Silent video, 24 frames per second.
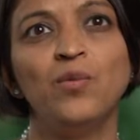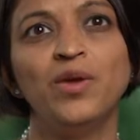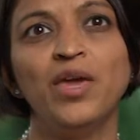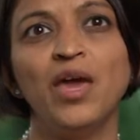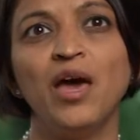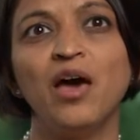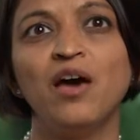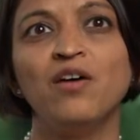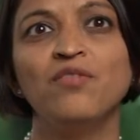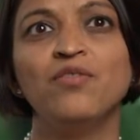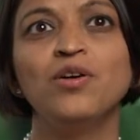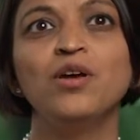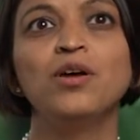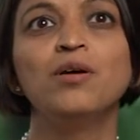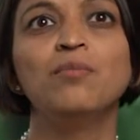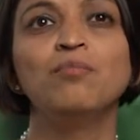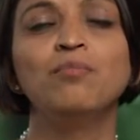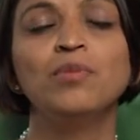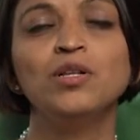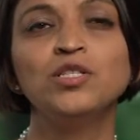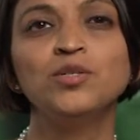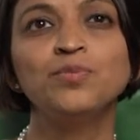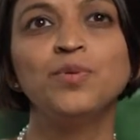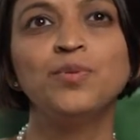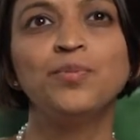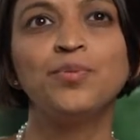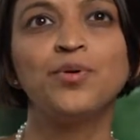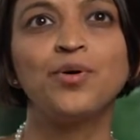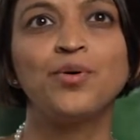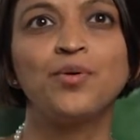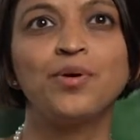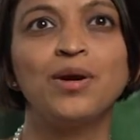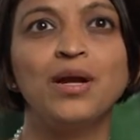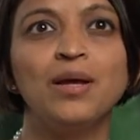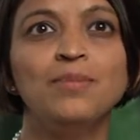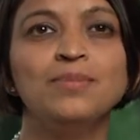we have multiple
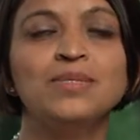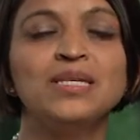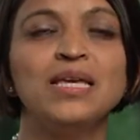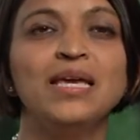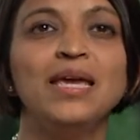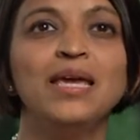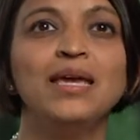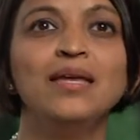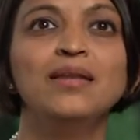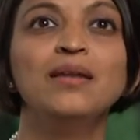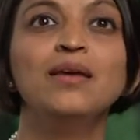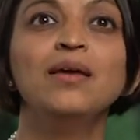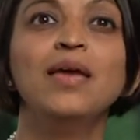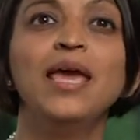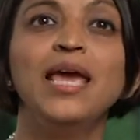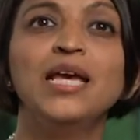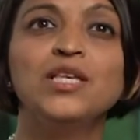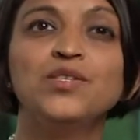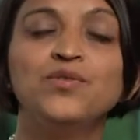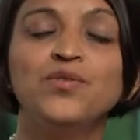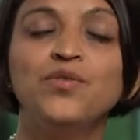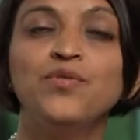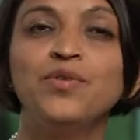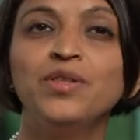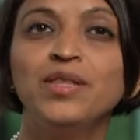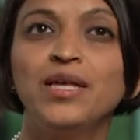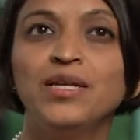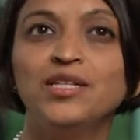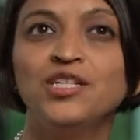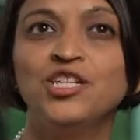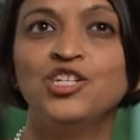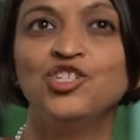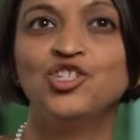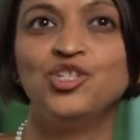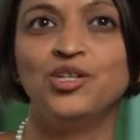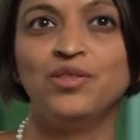programs in ex vivo
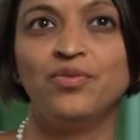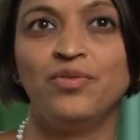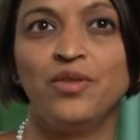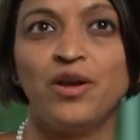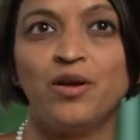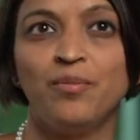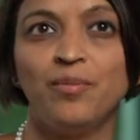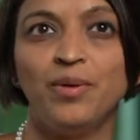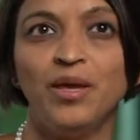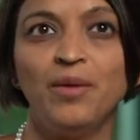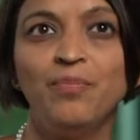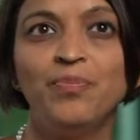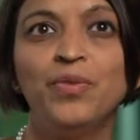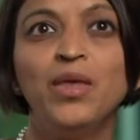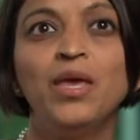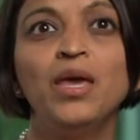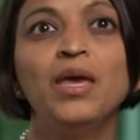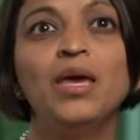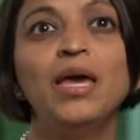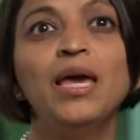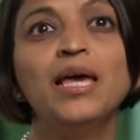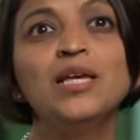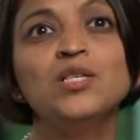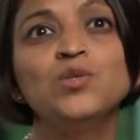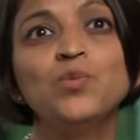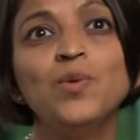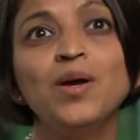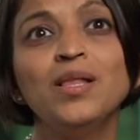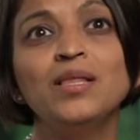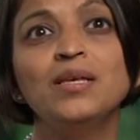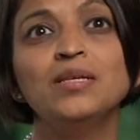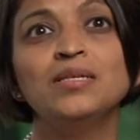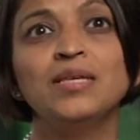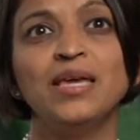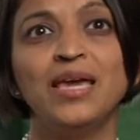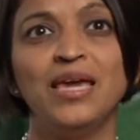lenti gene therapy, as well
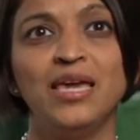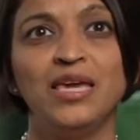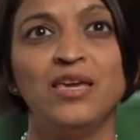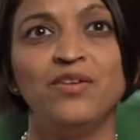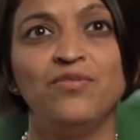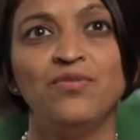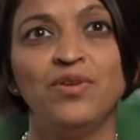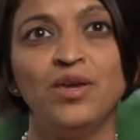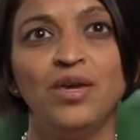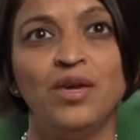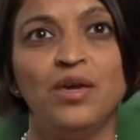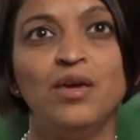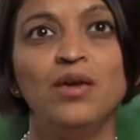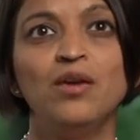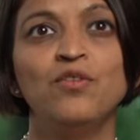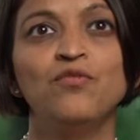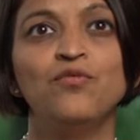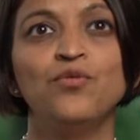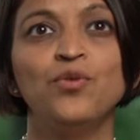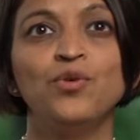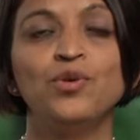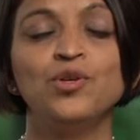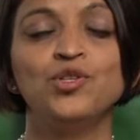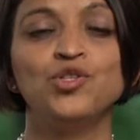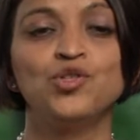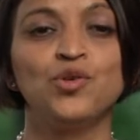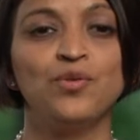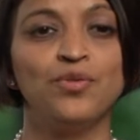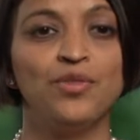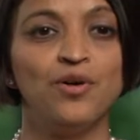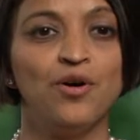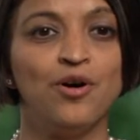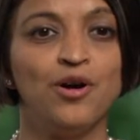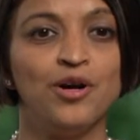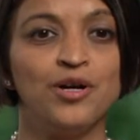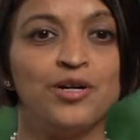as AAV focused on
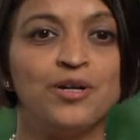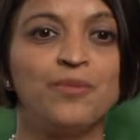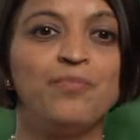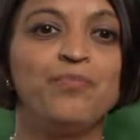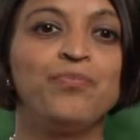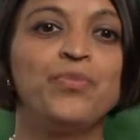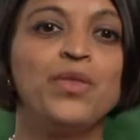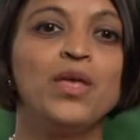the heart.